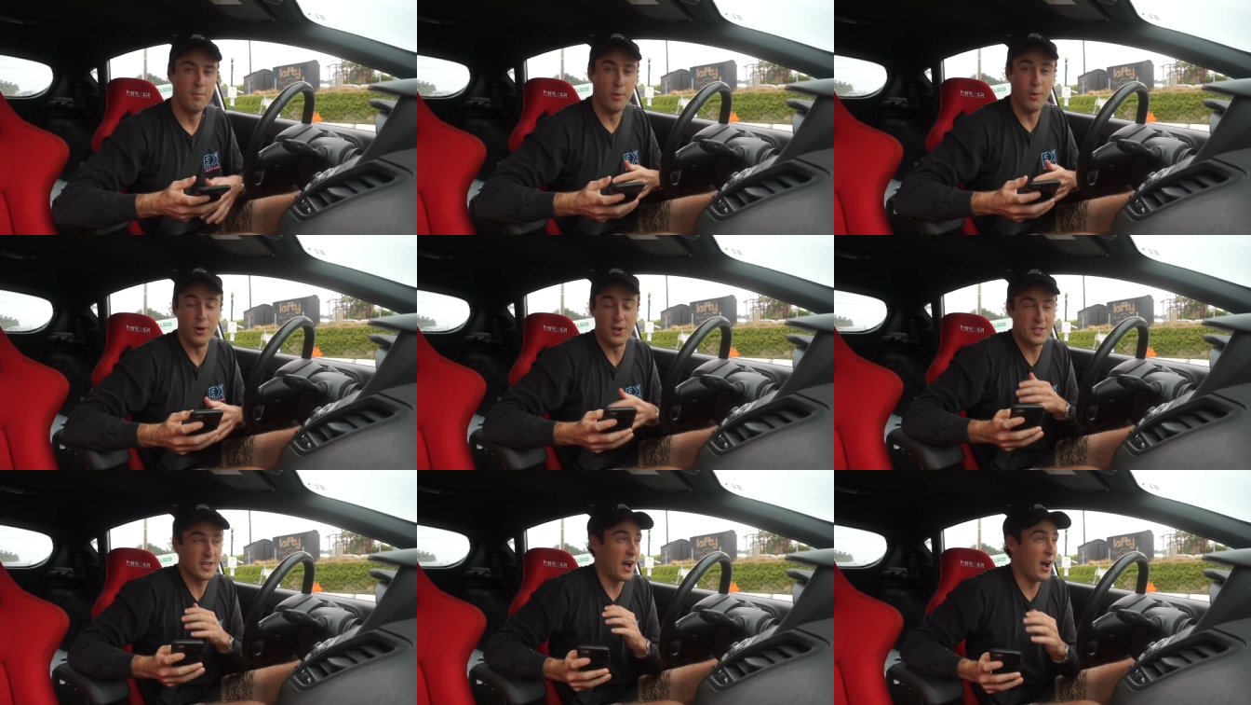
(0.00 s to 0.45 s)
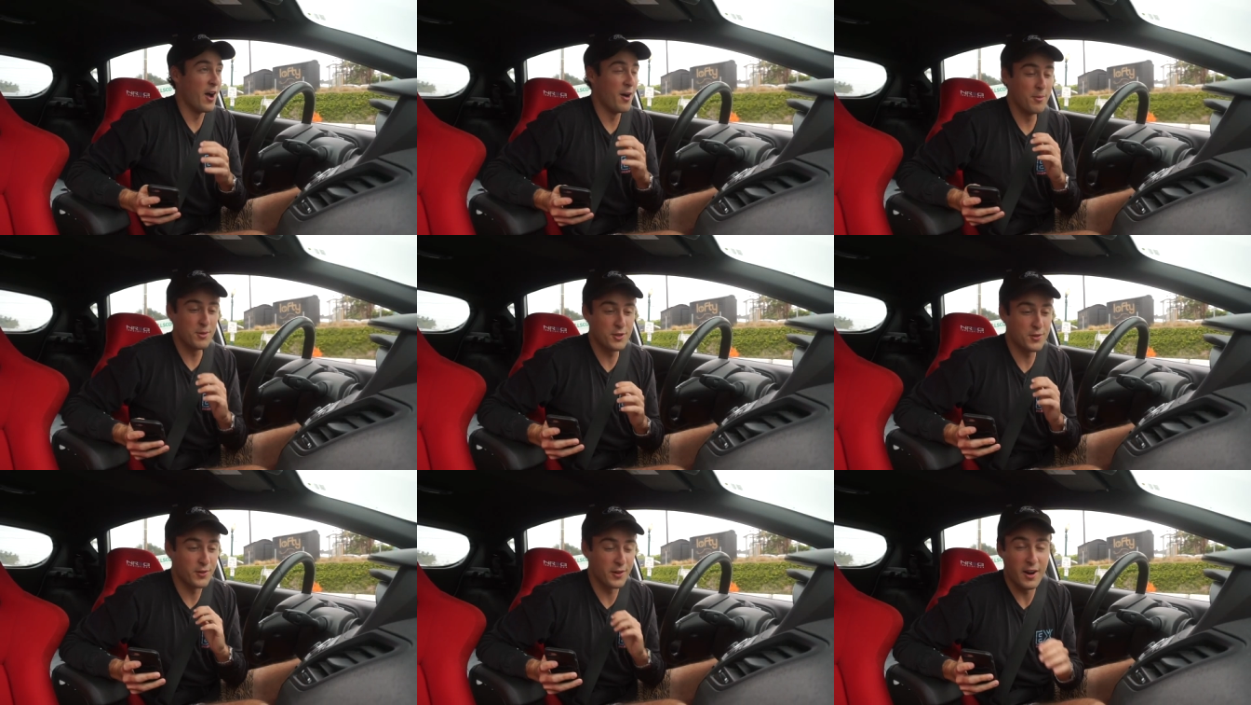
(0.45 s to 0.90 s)
Boys, I
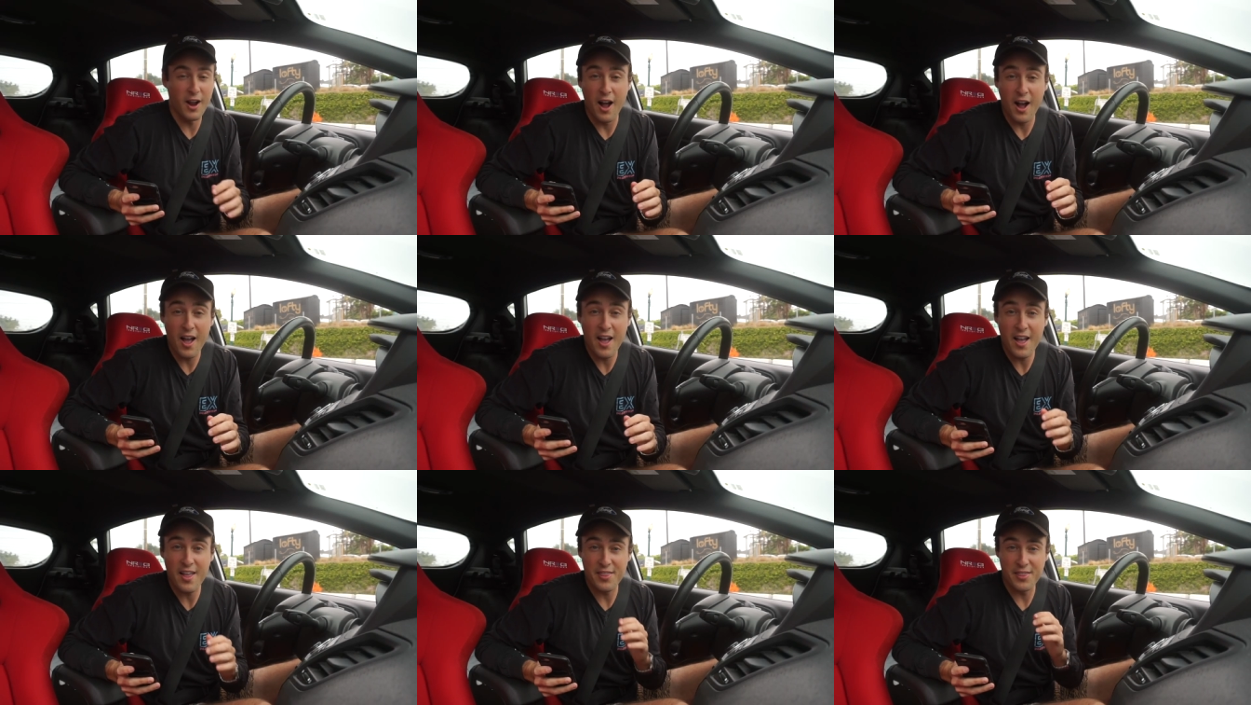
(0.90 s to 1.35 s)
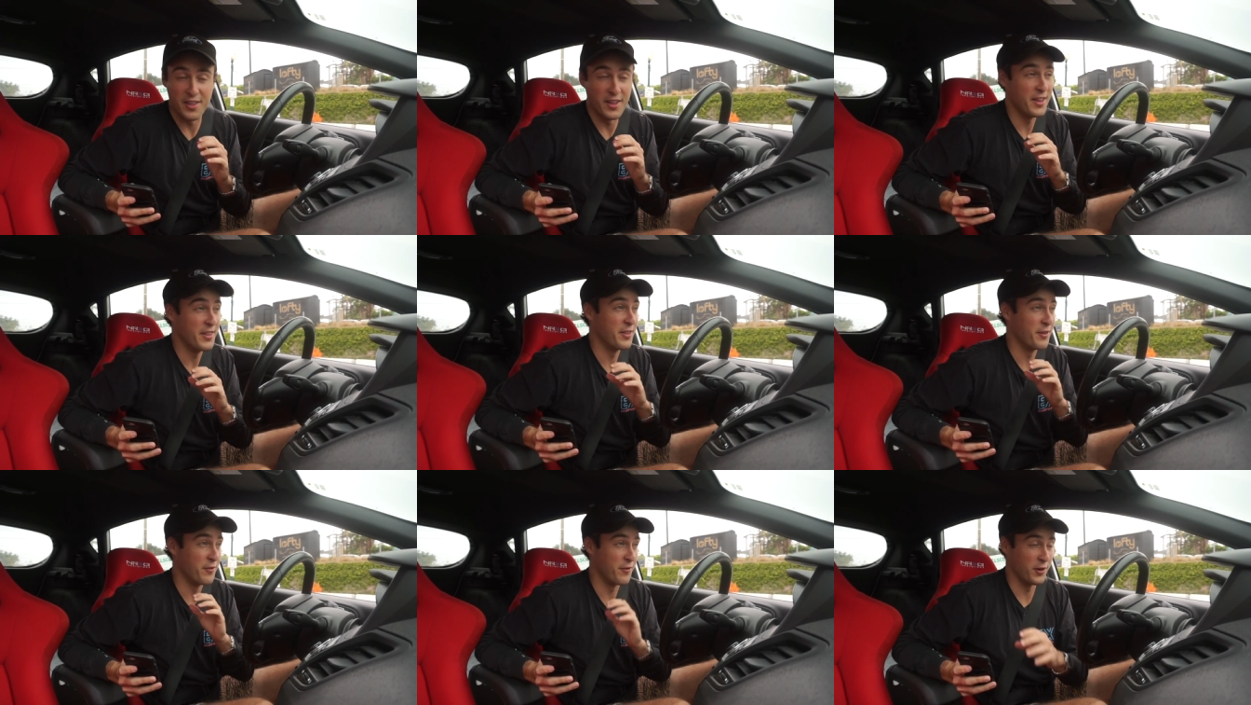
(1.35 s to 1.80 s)
almost forgot
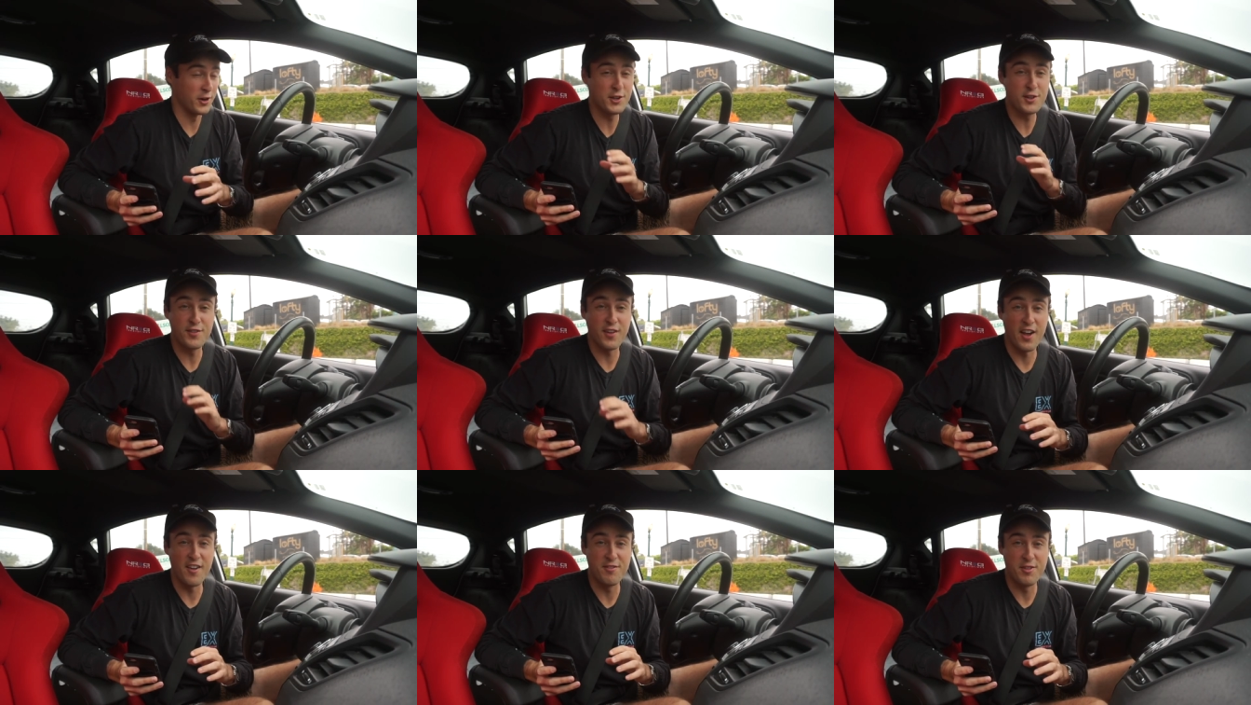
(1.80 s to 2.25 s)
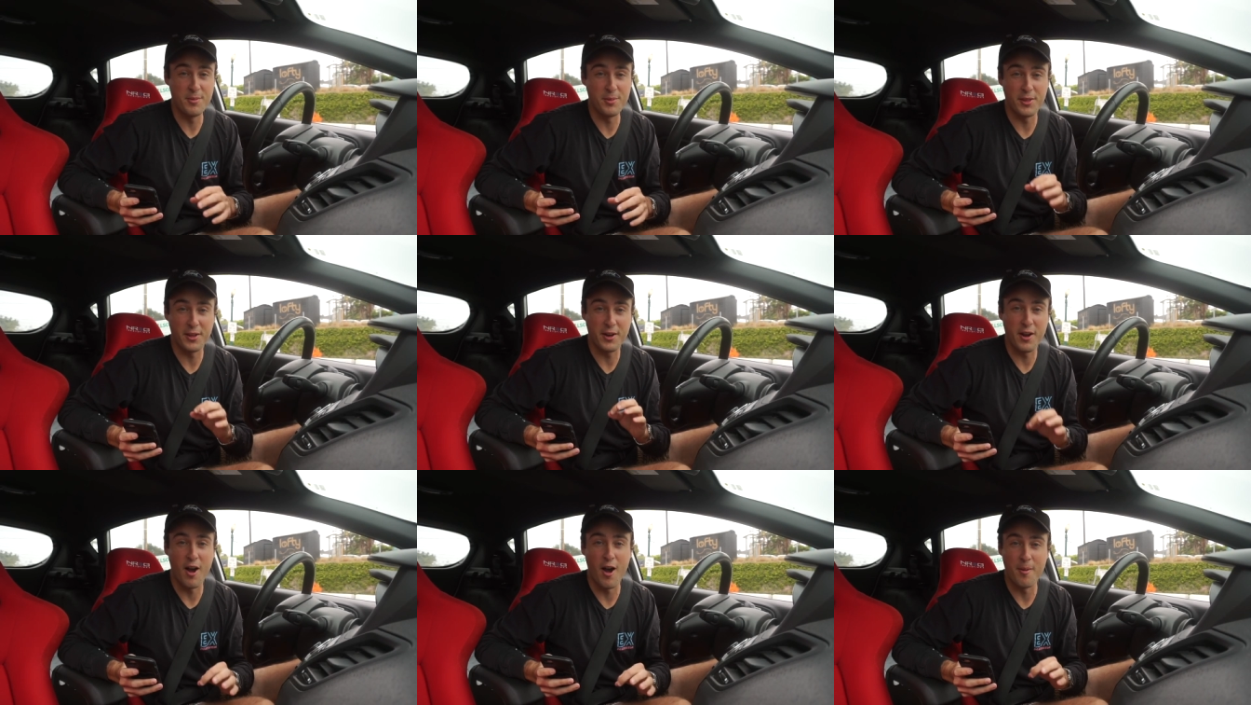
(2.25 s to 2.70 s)
that the first five people
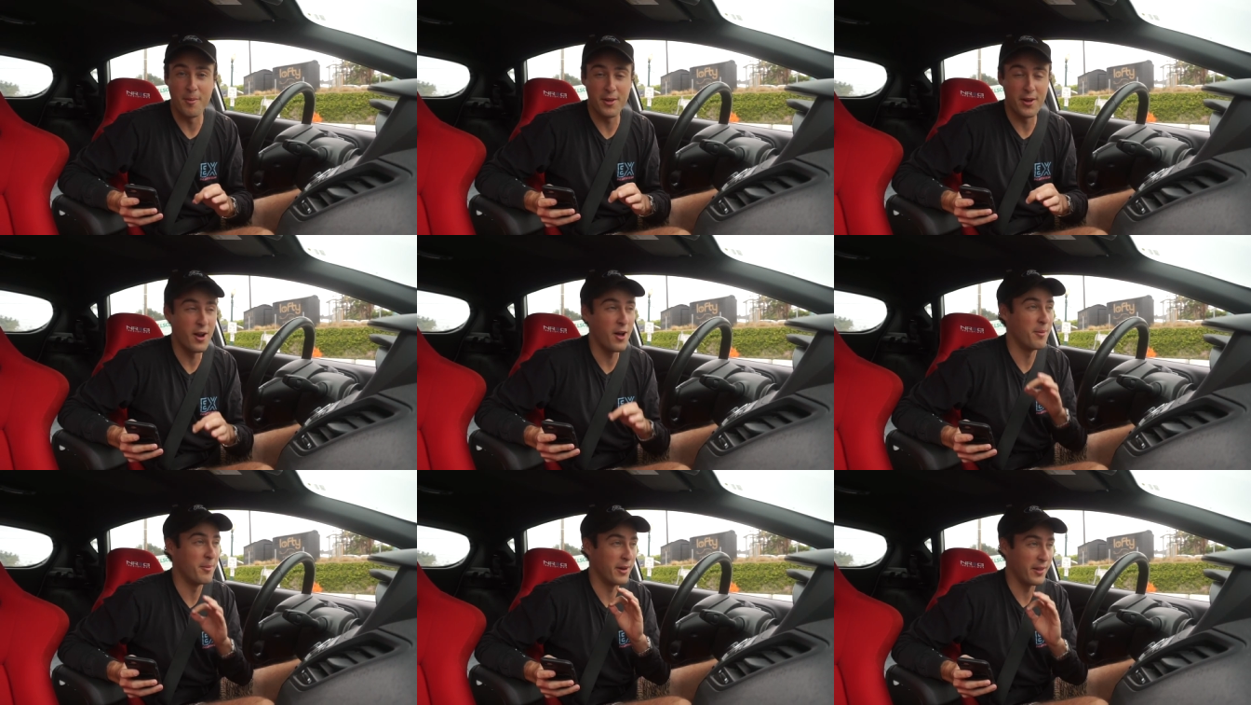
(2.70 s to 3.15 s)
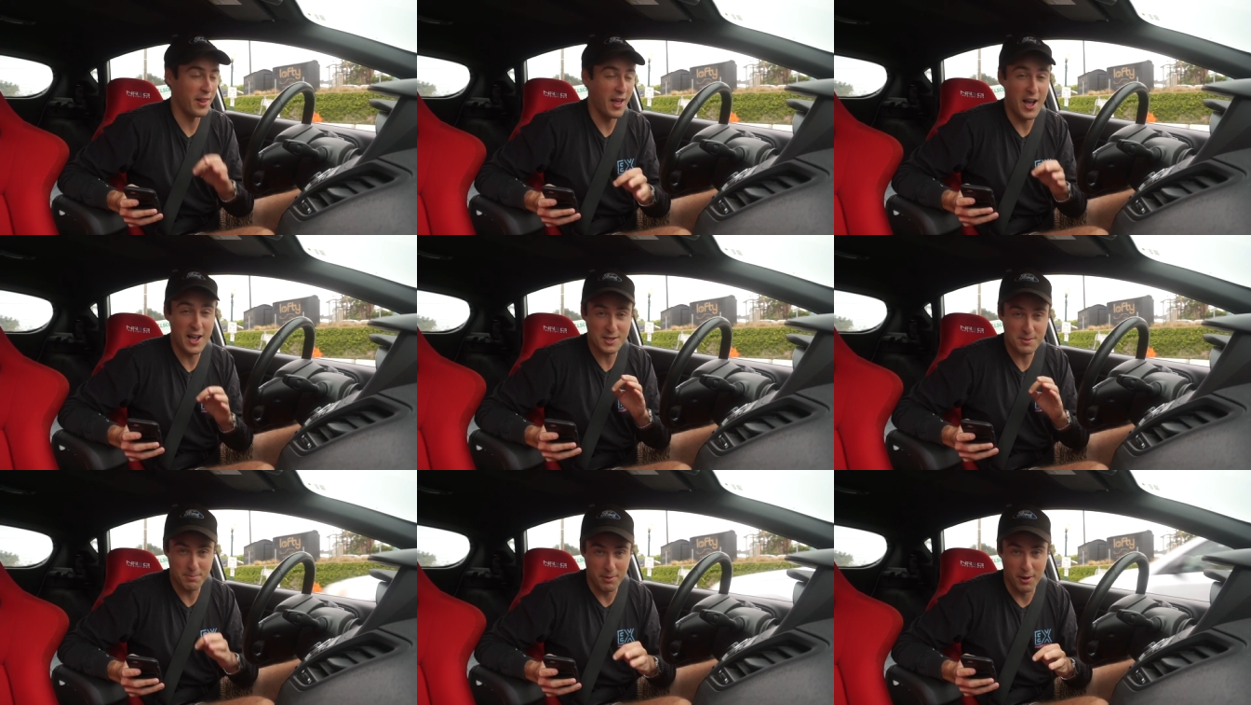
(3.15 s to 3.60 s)
that commented on my
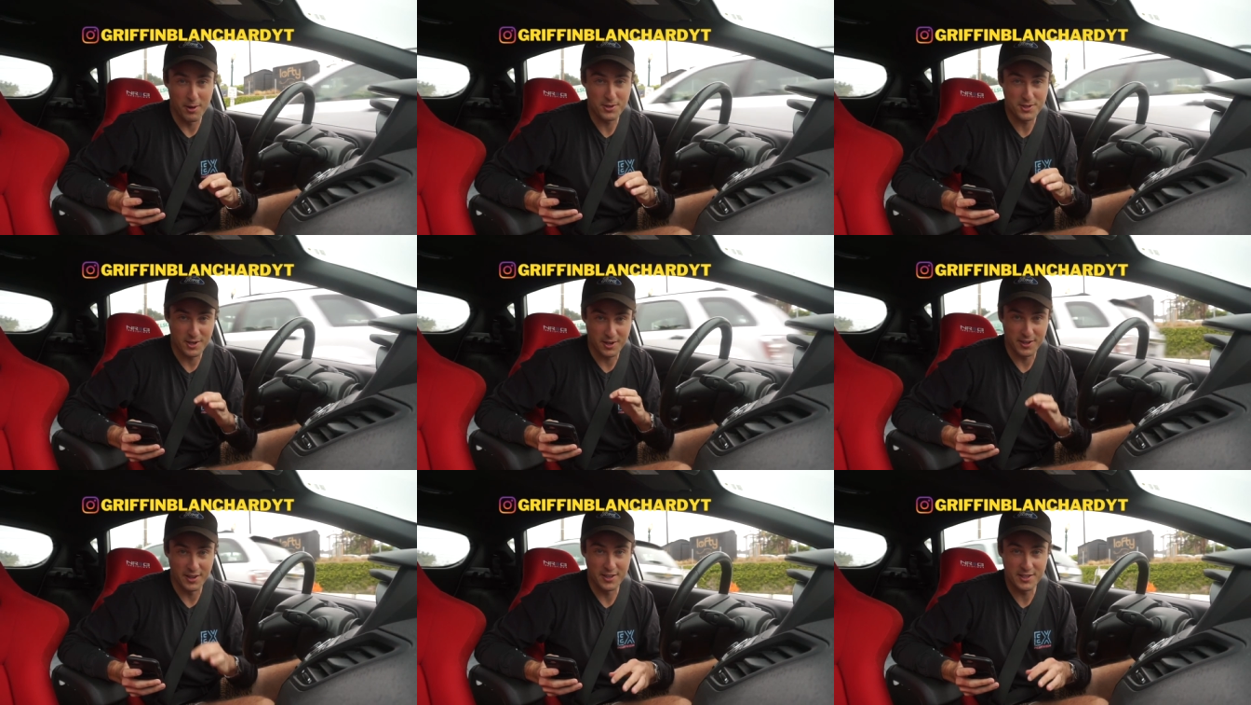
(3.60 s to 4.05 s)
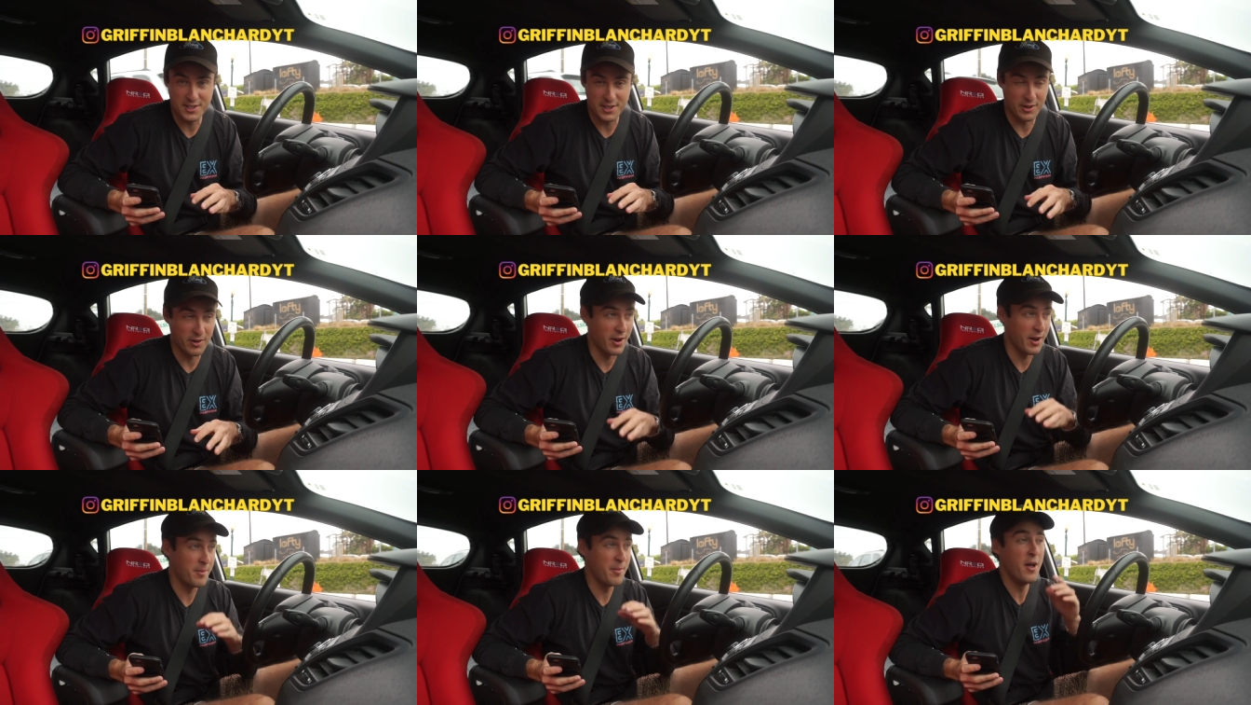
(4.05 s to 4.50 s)
last post on
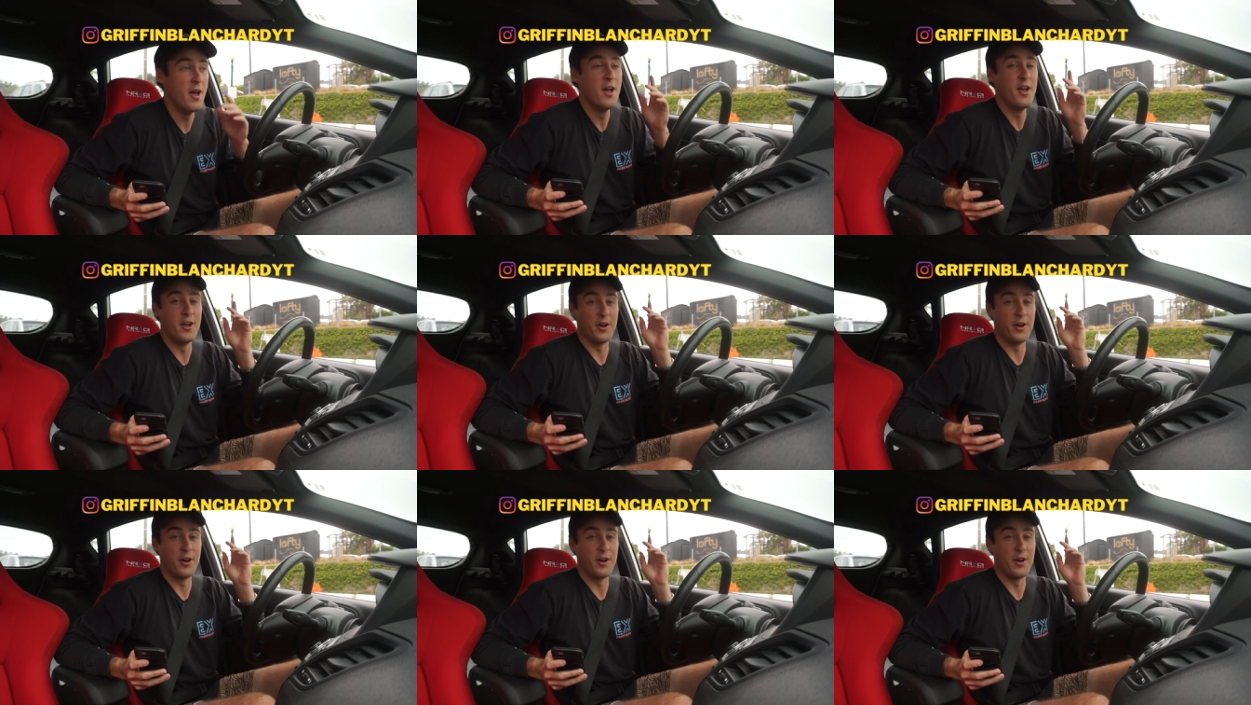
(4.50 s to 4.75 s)
Instagram,